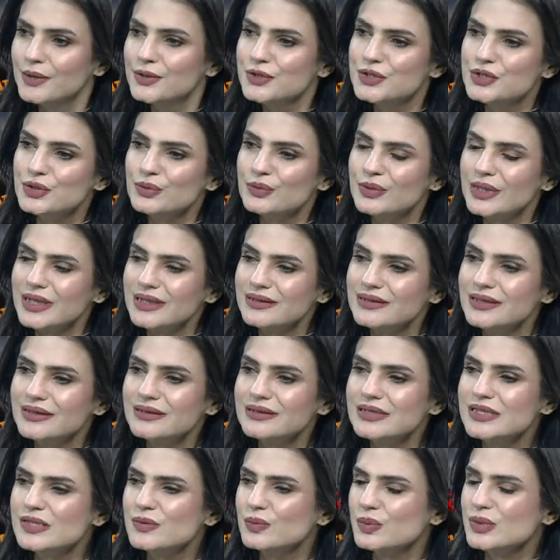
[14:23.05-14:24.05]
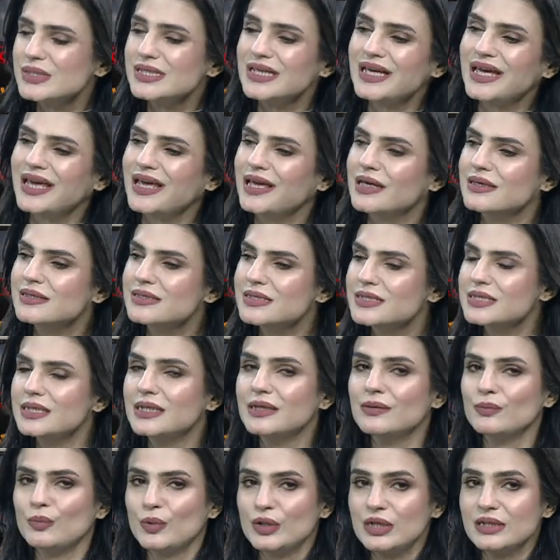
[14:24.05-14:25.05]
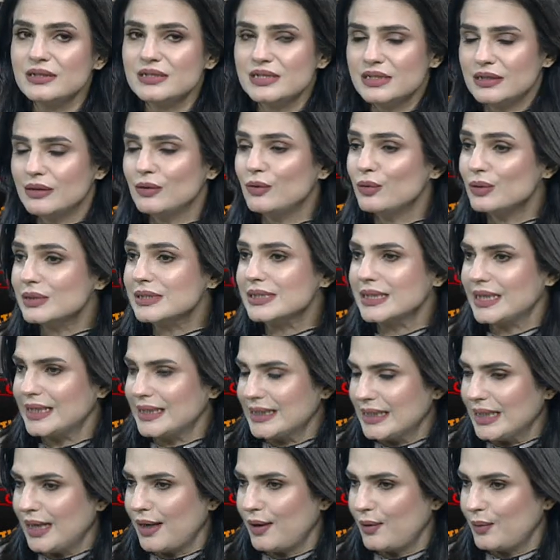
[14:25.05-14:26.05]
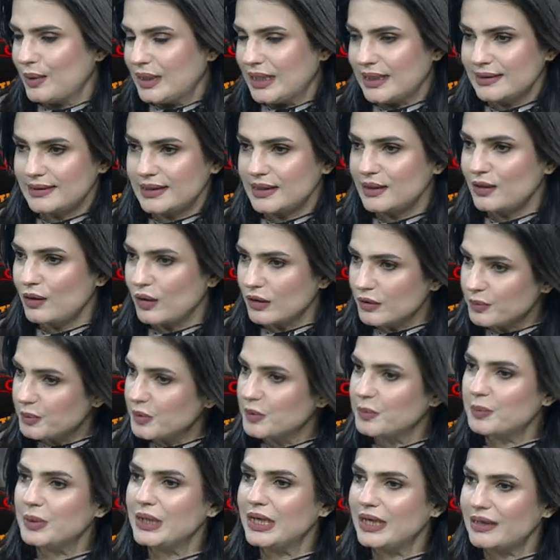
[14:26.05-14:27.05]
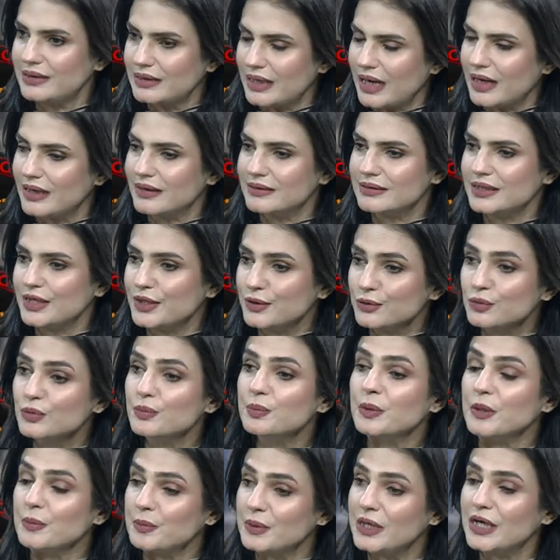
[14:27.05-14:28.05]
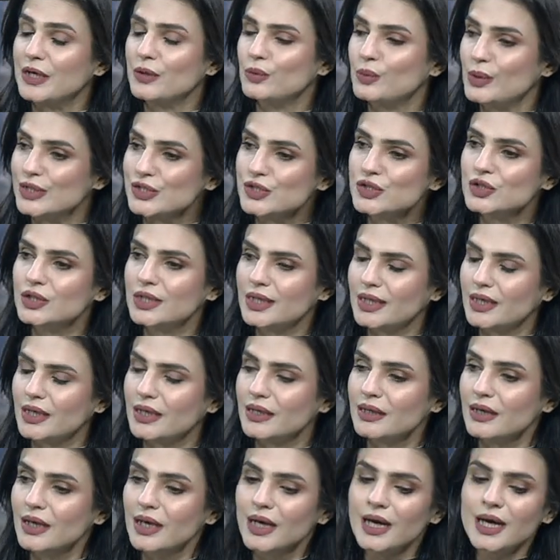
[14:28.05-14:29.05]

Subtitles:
Do you think that this was a hasty, what it looks like now, and I think a lot of people their own people are questioning it,